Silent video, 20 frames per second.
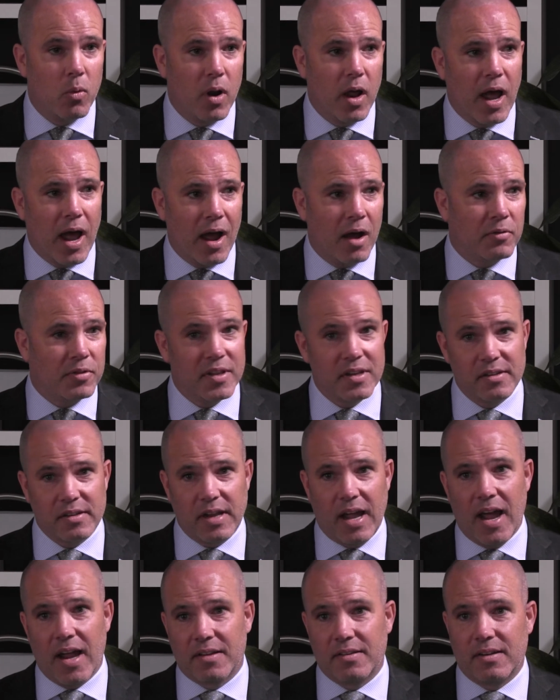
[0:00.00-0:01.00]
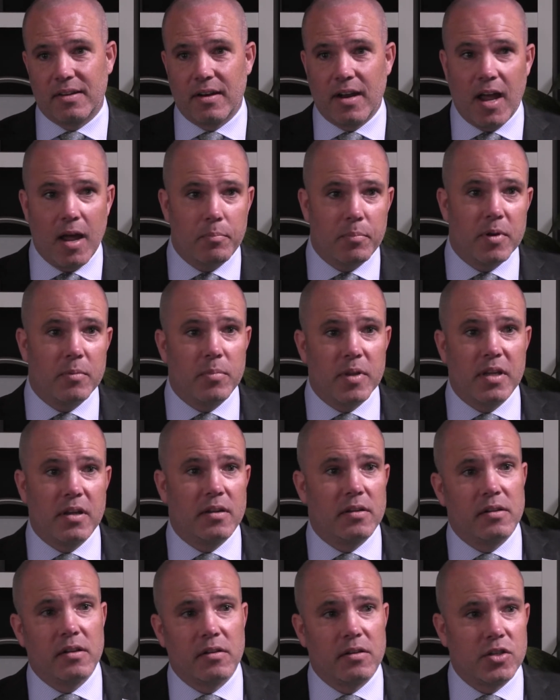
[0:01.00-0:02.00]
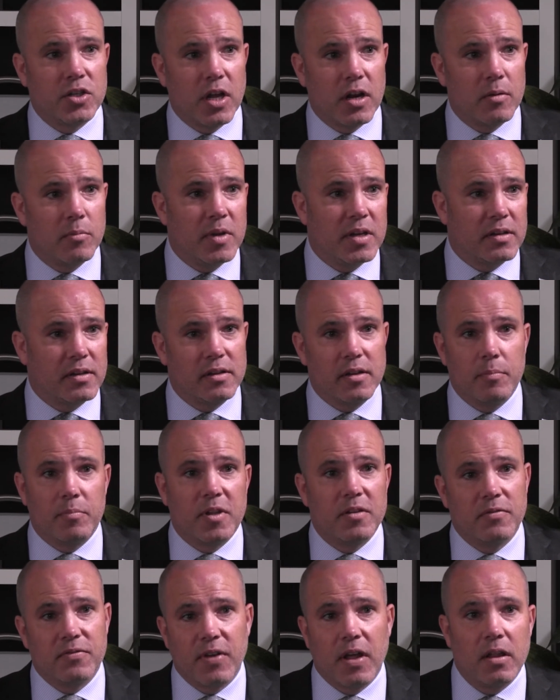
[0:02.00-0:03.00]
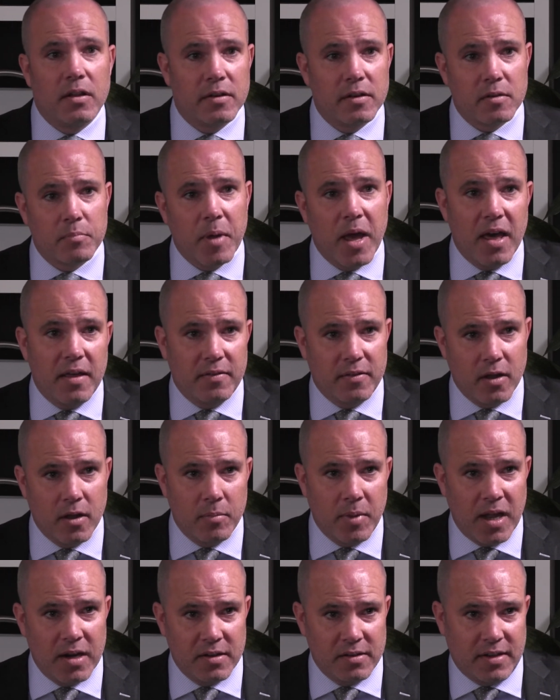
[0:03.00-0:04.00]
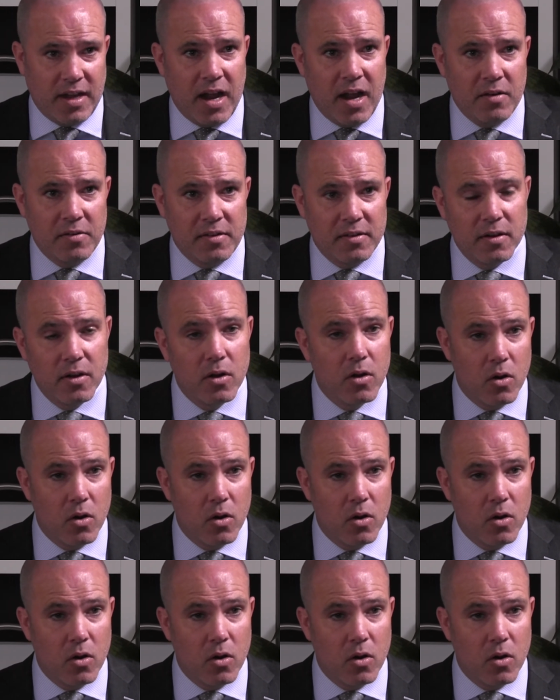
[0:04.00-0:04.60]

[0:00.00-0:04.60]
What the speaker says: how this accident happened because this gentleman slipped and fell in his bathtub at his house,